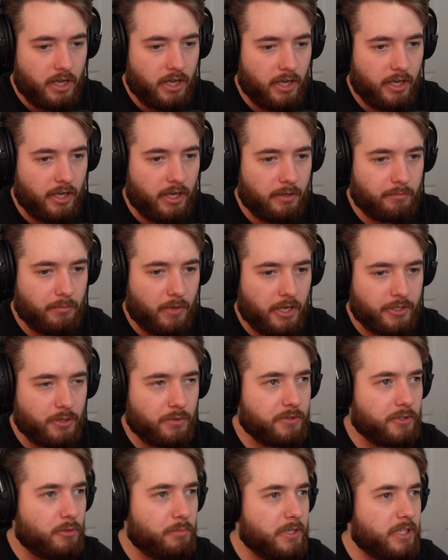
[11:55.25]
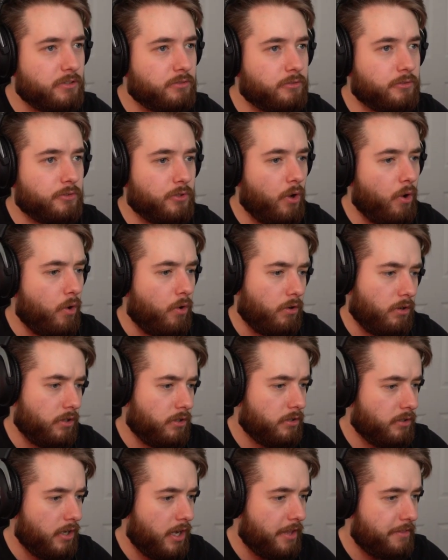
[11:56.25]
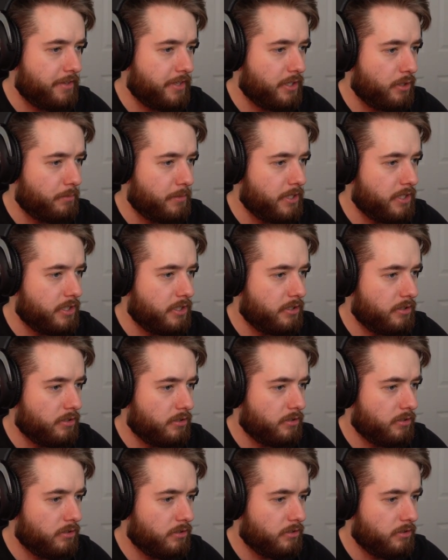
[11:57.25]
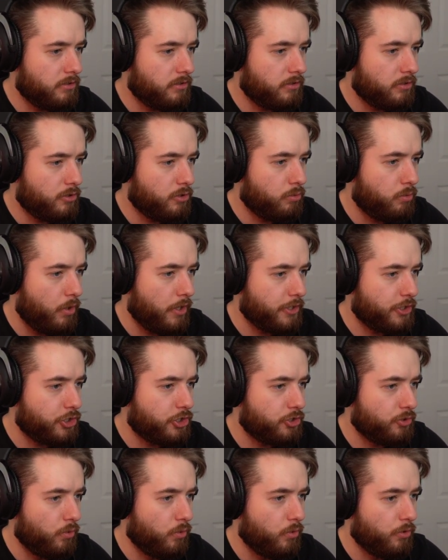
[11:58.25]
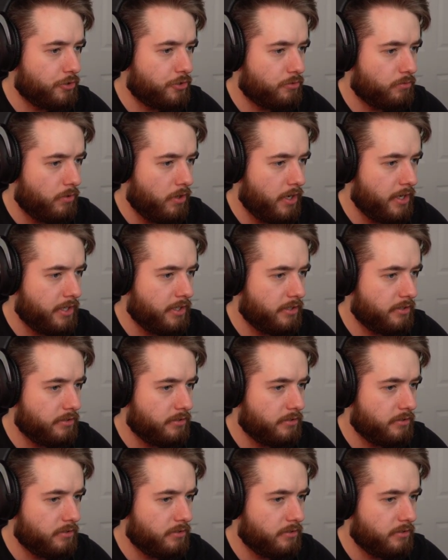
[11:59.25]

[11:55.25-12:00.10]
Um, I don't think it'll be long. I think it'll be quite short, right?